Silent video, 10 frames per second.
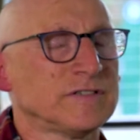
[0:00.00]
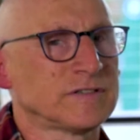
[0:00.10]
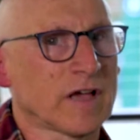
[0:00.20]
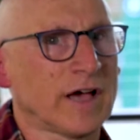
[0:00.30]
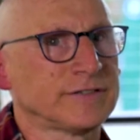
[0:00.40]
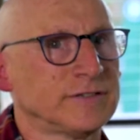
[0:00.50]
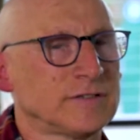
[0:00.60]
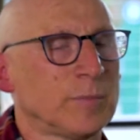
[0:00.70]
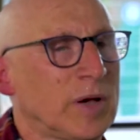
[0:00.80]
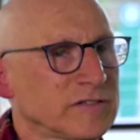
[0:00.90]
discuss
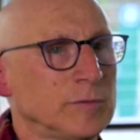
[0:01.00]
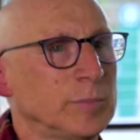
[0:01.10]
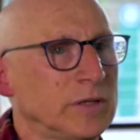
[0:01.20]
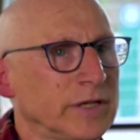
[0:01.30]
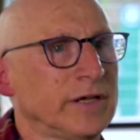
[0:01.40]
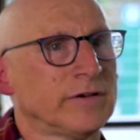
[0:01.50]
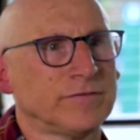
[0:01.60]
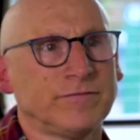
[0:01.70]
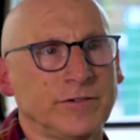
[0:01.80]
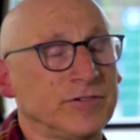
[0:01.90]
the possibility
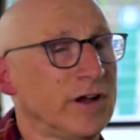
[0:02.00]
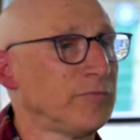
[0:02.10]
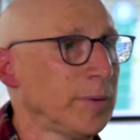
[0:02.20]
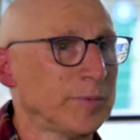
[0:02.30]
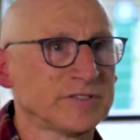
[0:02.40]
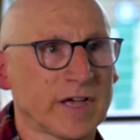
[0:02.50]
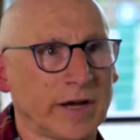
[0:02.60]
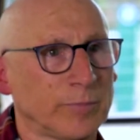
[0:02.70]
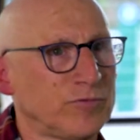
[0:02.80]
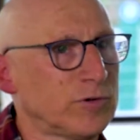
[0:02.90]
of, if enough people sign
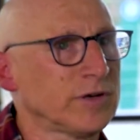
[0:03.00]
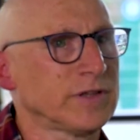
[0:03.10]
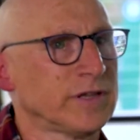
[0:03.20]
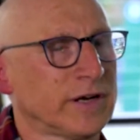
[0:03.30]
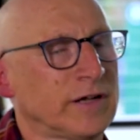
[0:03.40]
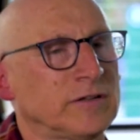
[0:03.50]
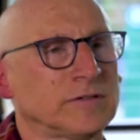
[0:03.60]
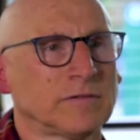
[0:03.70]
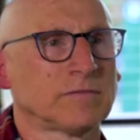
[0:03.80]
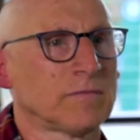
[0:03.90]
up for it, then I'll
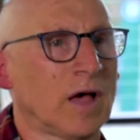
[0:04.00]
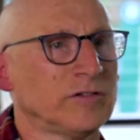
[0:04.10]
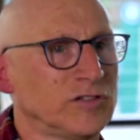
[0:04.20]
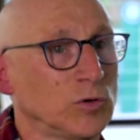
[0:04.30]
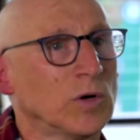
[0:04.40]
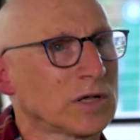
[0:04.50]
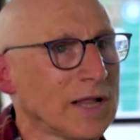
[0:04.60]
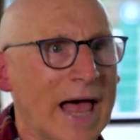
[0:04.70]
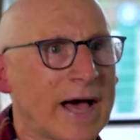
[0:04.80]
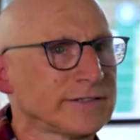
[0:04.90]
do a
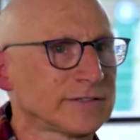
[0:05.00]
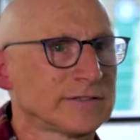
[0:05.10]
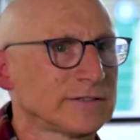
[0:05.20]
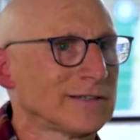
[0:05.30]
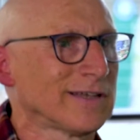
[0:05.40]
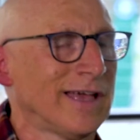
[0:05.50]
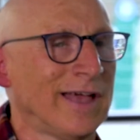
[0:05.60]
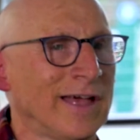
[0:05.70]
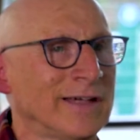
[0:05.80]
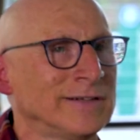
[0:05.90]
class,
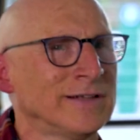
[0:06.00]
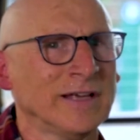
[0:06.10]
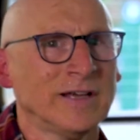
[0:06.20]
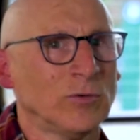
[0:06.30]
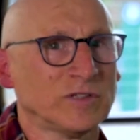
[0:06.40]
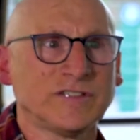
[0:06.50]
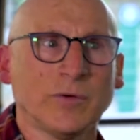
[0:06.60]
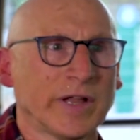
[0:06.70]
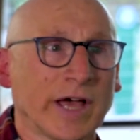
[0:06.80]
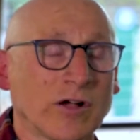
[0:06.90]
and we'll see
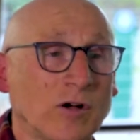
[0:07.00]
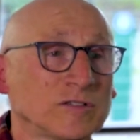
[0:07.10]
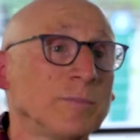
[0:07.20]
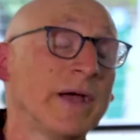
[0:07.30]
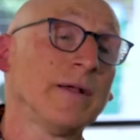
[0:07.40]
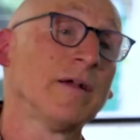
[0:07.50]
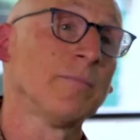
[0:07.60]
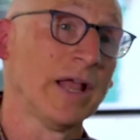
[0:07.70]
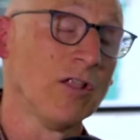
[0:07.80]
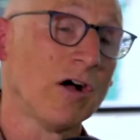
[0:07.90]
where that goes. My
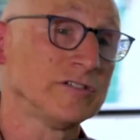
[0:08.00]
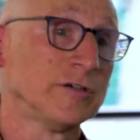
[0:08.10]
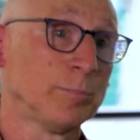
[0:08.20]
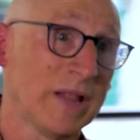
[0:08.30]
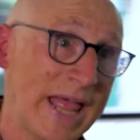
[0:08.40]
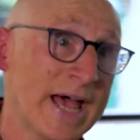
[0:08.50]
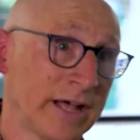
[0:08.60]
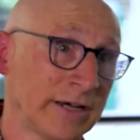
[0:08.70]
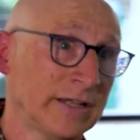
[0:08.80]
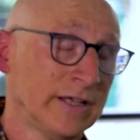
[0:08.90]
long-term
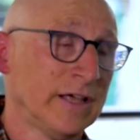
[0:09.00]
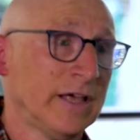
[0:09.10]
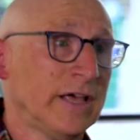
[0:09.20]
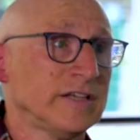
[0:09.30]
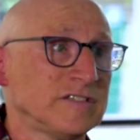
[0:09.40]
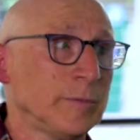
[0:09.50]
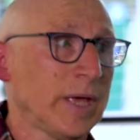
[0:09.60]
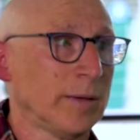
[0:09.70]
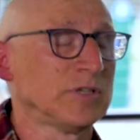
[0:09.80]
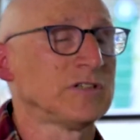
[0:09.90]
plan is to be
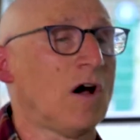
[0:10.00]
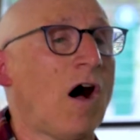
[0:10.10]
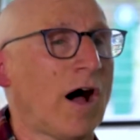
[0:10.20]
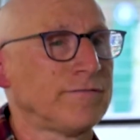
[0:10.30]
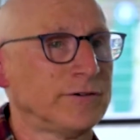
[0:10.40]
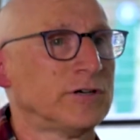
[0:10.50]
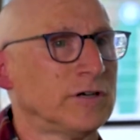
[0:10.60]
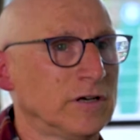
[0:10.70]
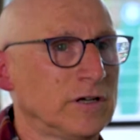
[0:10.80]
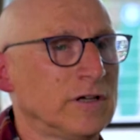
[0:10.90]
able to
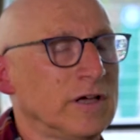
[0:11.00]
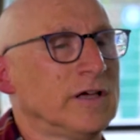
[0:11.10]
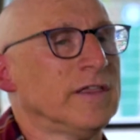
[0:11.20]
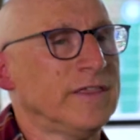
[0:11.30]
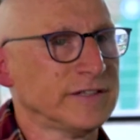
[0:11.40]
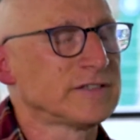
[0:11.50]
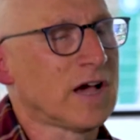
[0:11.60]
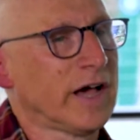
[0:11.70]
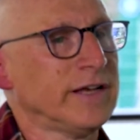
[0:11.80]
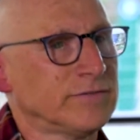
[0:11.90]
offer this
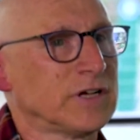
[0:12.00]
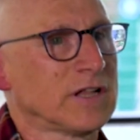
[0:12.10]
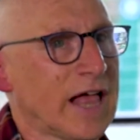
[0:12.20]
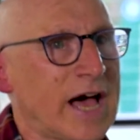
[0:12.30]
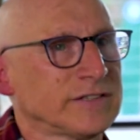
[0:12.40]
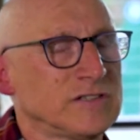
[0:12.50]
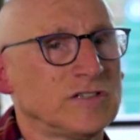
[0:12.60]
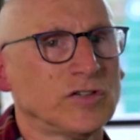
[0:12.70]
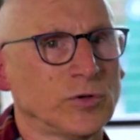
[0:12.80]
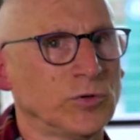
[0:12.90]
kind of a class
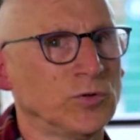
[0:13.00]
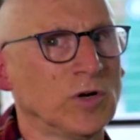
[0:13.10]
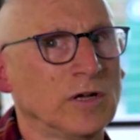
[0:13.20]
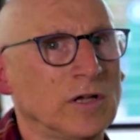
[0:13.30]
to